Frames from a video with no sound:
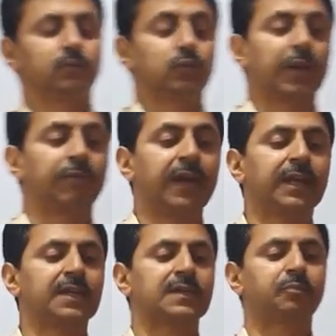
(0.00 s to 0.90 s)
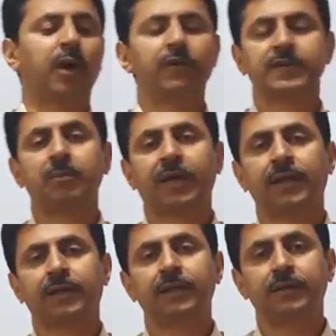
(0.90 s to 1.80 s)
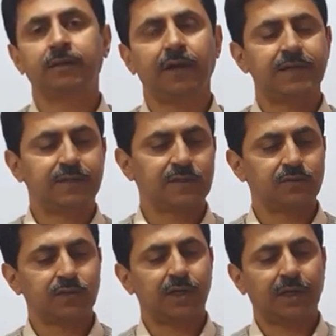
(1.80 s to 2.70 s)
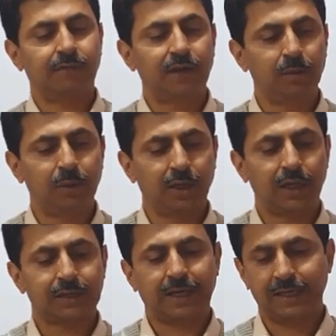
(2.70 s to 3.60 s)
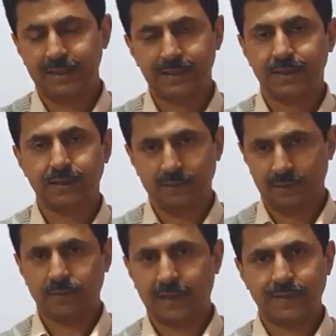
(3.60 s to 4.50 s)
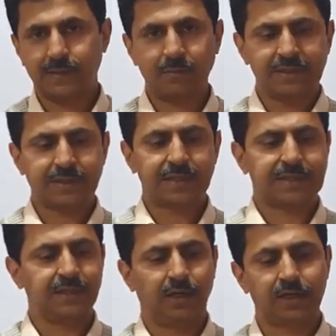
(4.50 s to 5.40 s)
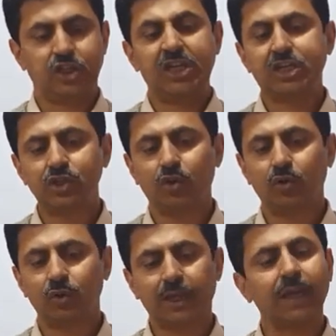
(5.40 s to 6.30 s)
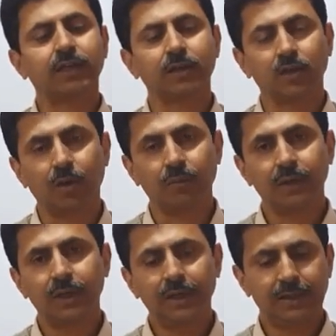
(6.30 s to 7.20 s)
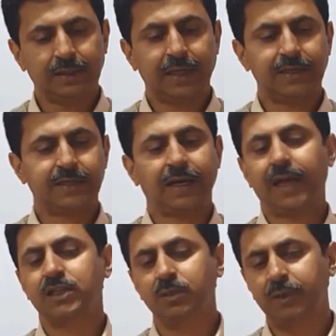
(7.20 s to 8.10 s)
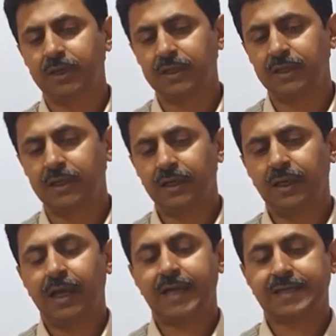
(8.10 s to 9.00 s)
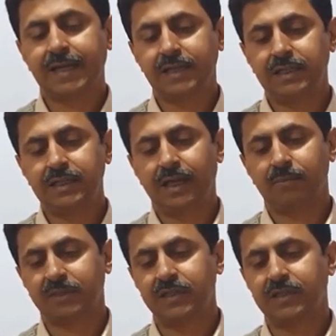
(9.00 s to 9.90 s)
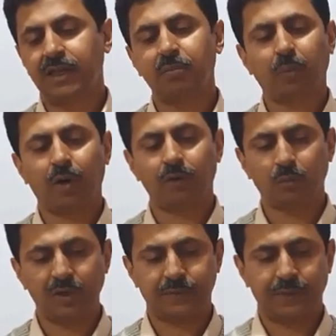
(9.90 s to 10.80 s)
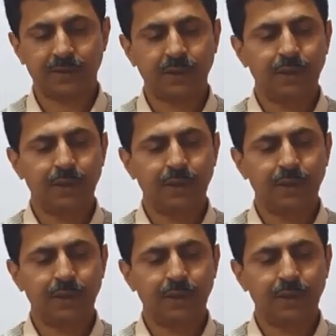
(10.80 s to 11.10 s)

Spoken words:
The various power semiconducting devices which are available are thyristor. Thyristor means SCR, GTO, gate turn-off, thyristor IGBT, SIT, MCT, and power MOSFET.